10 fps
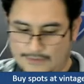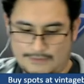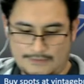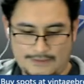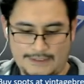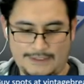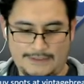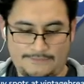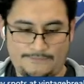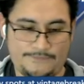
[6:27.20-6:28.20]
Okay.
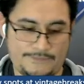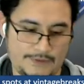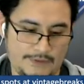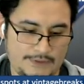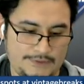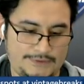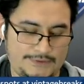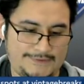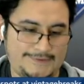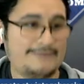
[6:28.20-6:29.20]

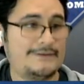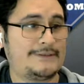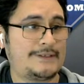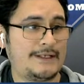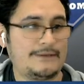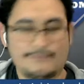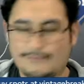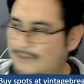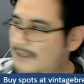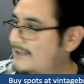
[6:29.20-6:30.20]
17.
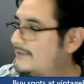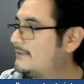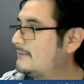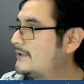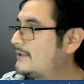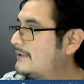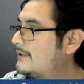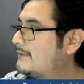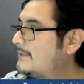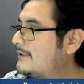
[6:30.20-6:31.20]
That's too much, a
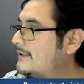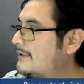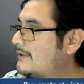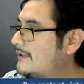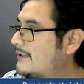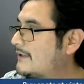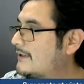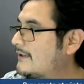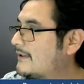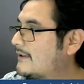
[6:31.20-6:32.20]
little bit low.
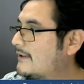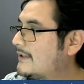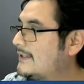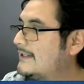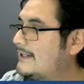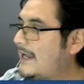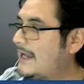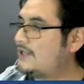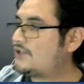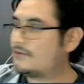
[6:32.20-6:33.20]

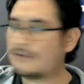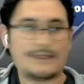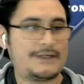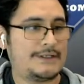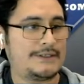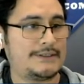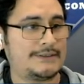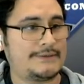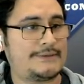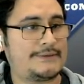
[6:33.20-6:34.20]
Andrew
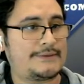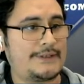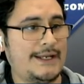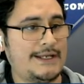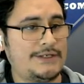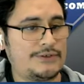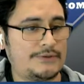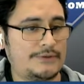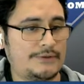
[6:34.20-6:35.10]
Kunz, Andrew,